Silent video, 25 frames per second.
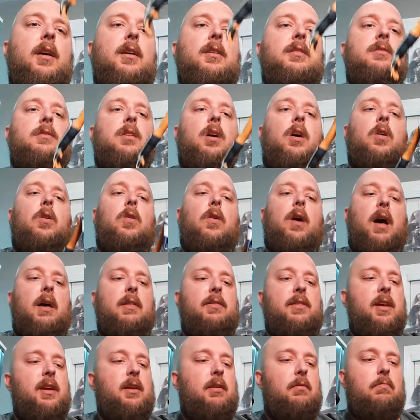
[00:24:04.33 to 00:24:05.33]
So I
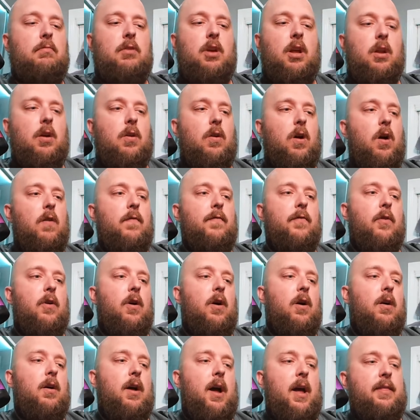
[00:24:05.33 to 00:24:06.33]
think,
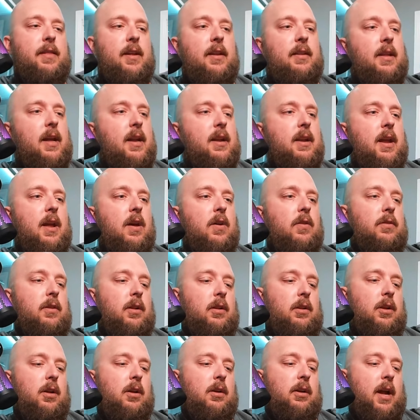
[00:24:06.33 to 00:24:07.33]
overall, I think they nailed the
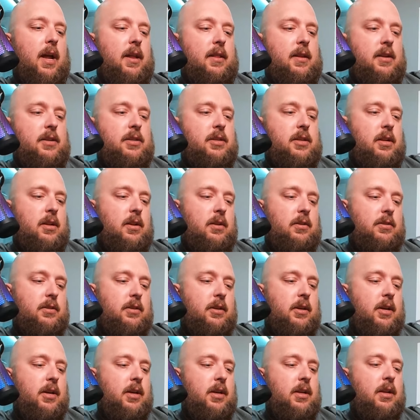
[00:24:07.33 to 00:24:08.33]
look. I think she looks
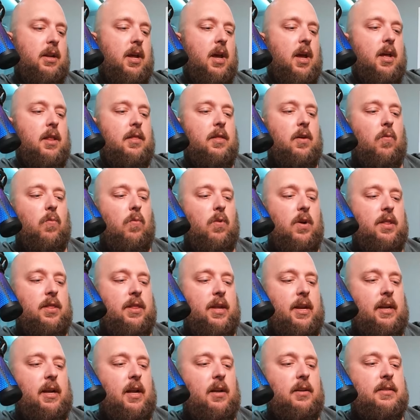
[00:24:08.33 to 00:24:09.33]
good. The one
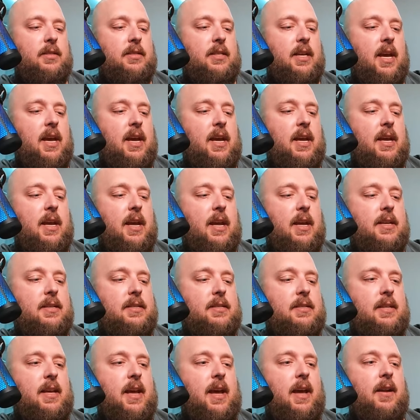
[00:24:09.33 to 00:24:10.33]
thing I'll say is
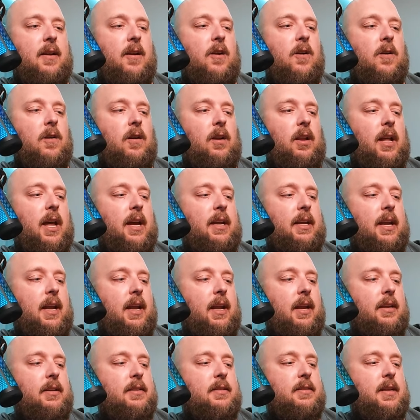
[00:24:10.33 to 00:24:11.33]
that her
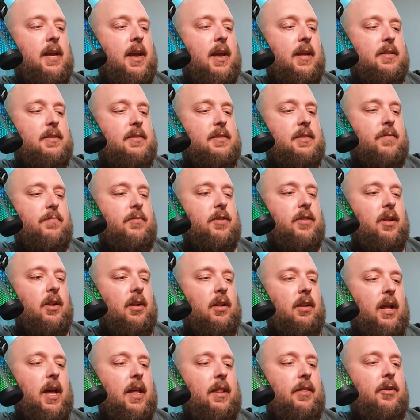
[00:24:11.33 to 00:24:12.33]
leggings and some of the
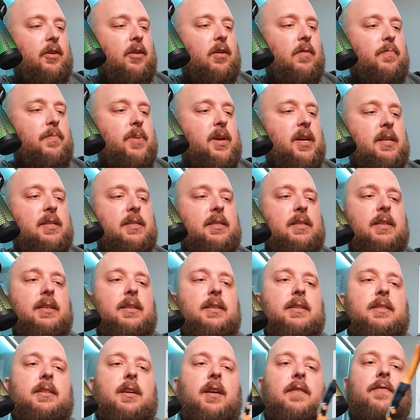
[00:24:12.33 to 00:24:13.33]
leather
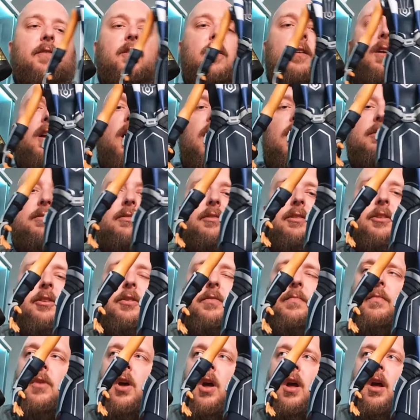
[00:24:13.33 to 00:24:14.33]
pieces of her costume